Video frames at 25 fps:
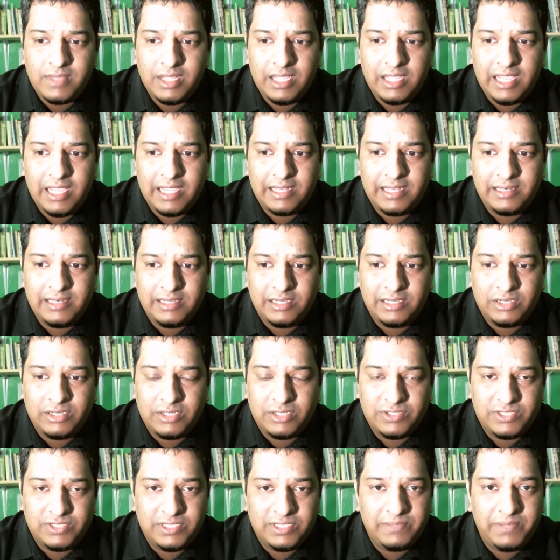and
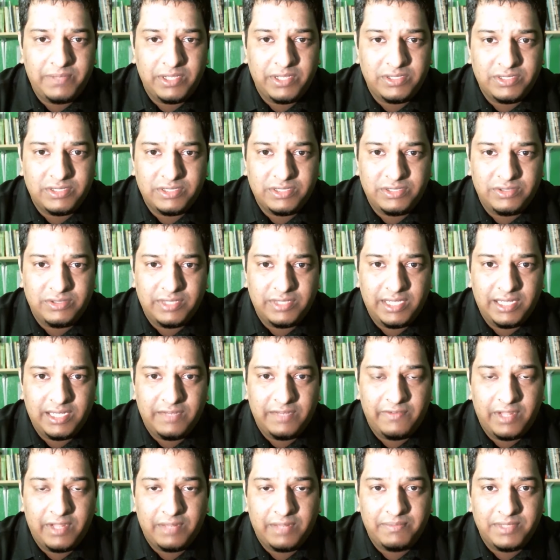contributes to the
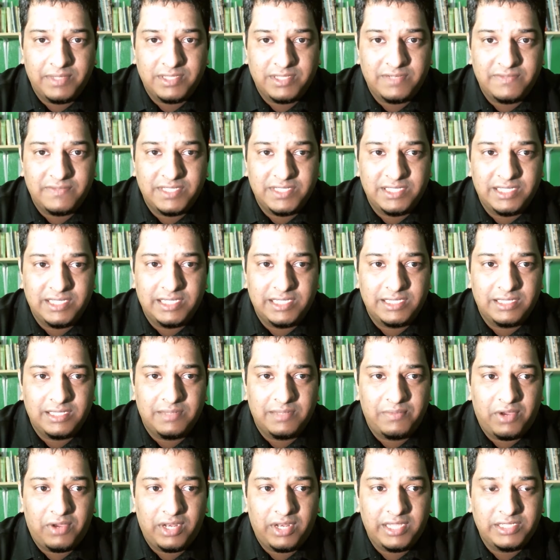development of disease in
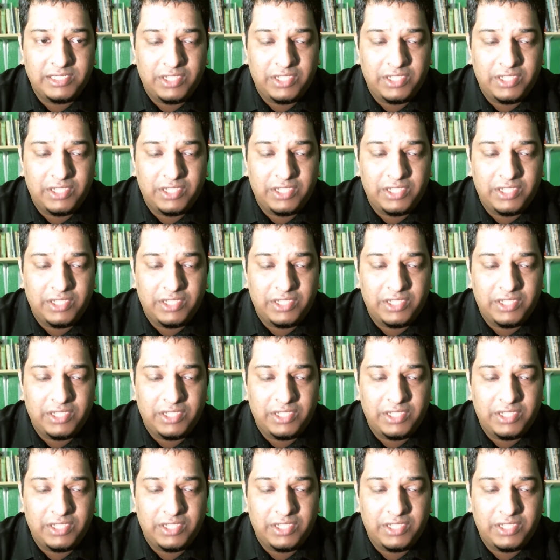the body.